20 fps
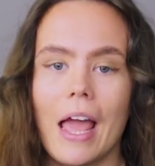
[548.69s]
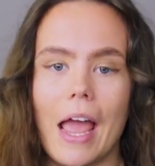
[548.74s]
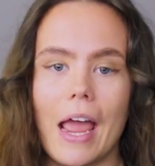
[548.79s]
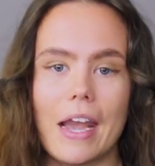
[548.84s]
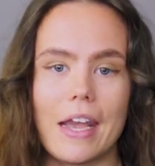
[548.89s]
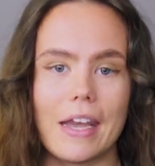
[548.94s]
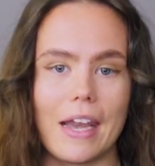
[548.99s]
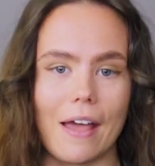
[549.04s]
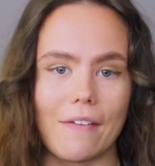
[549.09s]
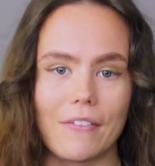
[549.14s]

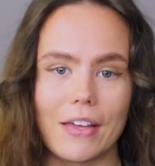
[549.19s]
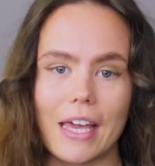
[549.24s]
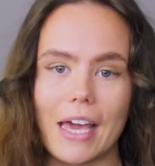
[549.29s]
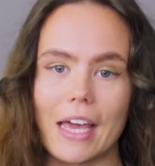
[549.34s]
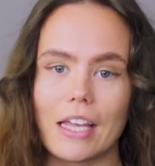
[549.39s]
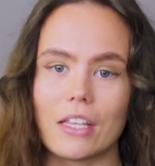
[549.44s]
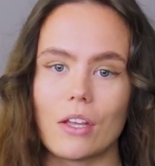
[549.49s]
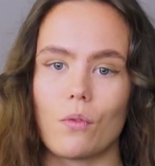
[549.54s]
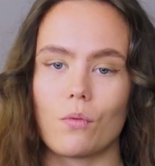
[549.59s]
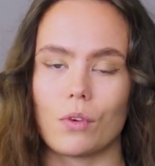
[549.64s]
and
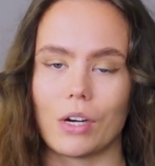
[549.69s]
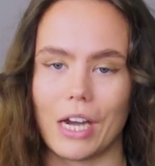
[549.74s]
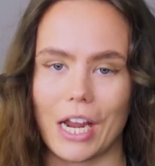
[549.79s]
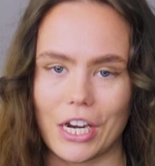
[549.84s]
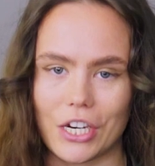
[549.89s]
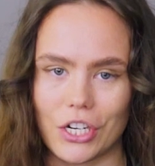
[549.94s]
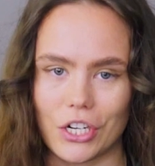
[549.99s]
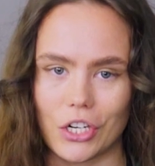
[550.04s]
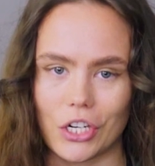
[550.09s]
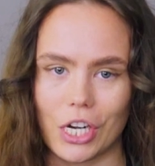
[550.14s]
navigate
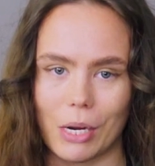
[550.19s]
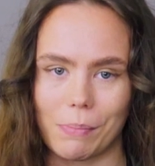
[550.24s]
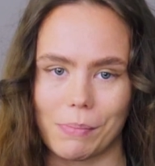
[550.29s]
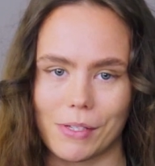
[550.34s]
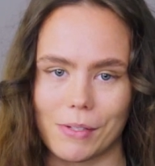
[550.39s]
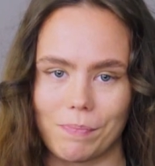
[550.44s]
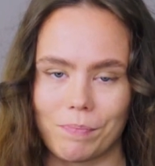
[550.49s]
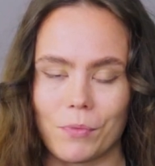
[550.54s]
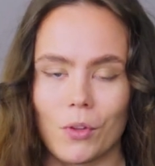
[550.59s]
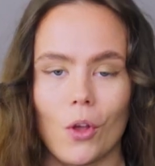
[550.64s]
relationships.